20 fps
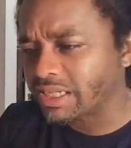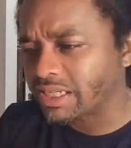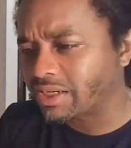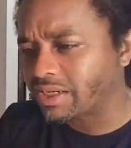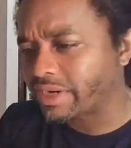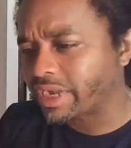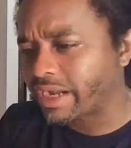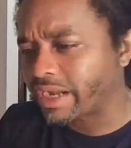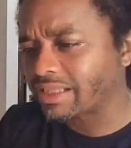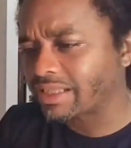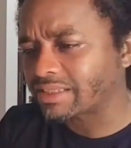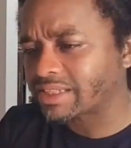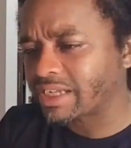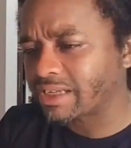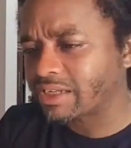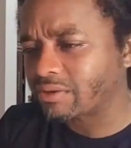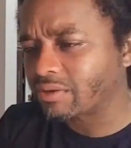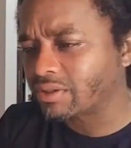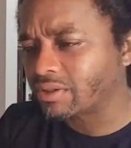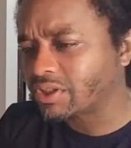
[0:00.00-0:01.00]
Alexander
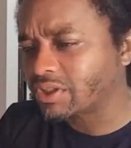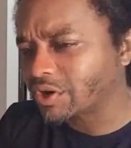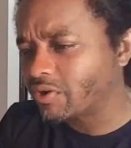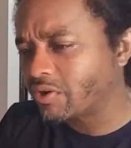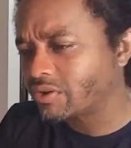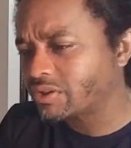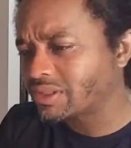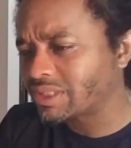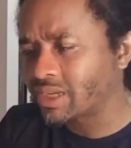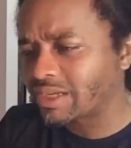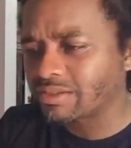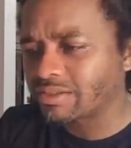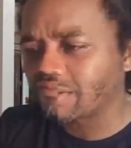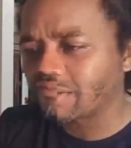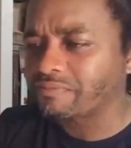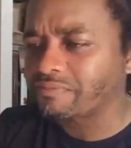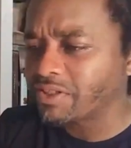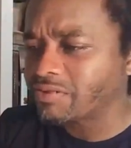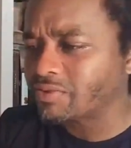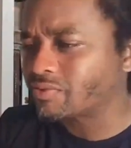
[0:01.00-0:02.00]
III's letter, the Fifth
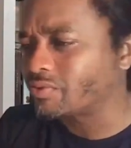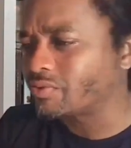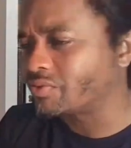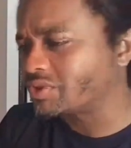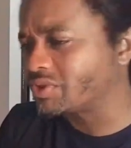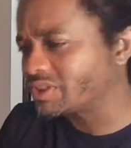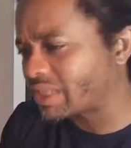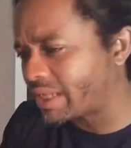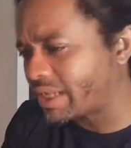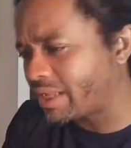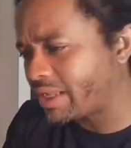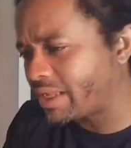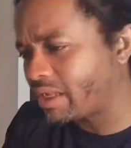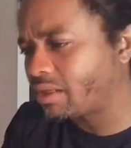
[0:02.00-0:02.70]
Crusade,